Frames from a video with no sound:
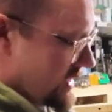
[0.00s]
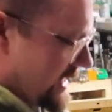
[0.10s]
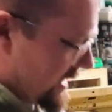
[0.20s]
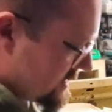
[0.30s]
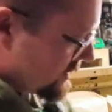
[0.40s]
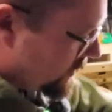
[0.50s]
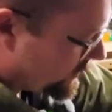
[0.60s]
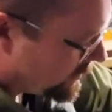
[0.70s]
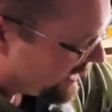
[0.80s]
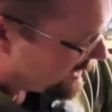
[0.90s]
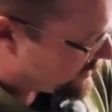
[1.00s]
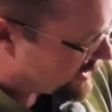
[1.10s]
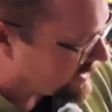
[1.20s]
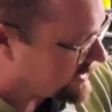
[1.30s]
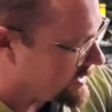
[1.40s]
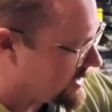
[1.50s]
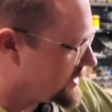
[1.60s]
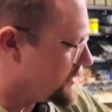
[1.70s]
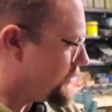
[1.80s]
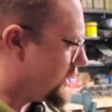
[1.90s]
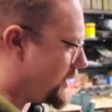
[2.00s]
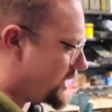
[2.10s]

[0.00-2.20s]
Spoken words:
get to all the paintwork on the big